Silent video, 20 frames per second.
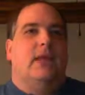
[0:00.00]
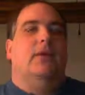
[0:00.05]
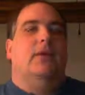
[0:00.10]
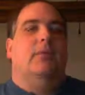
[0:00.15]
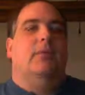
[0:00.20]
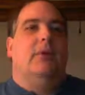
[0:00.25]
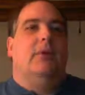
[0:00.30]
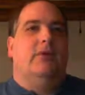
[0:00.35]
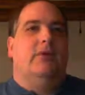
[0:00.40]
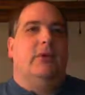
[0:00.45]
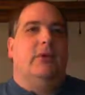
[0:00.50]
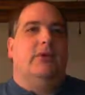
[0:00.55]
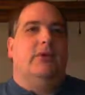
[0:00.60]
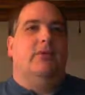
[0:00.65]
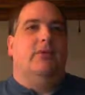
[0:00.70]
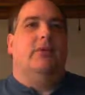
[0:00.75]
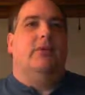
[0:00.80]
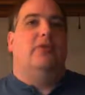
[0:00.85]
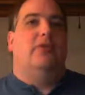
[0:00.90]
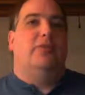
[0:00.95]
We also want to
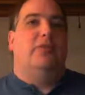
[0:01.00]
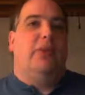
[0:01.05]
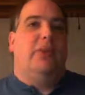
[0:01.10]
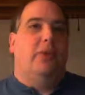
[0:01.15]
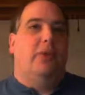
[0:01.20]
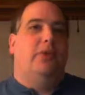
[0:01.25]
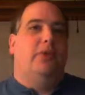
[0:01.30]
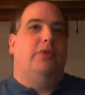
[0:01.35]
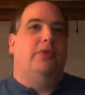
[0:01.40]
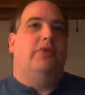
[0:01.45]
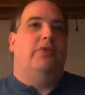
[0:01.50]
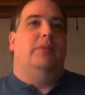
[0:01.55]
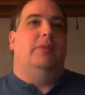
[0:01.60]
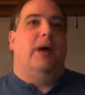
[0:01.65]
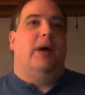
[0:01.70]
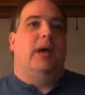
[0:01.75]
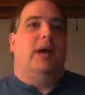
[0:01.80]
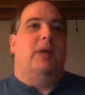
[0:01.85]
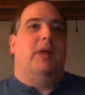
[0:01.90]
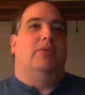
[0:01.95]
expose the
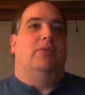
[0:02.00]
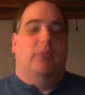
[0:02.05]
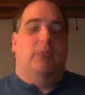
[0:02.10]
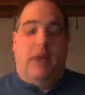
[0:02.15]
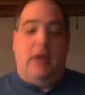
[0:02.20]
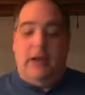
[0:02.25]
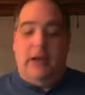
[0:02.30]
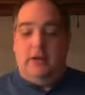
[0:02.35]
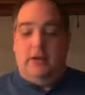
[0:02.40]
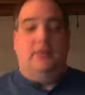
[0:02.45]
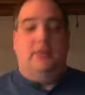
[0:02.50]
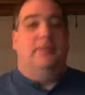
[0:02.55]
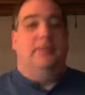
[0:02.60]
pipe writer.